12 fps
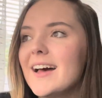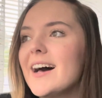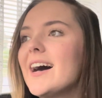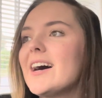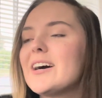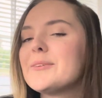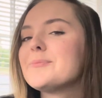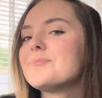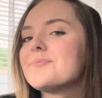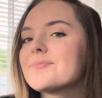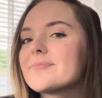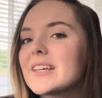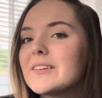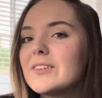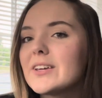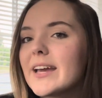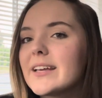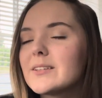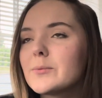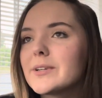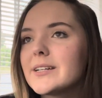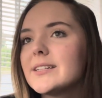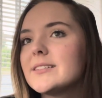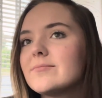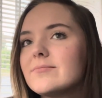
Um, if you guys wanna,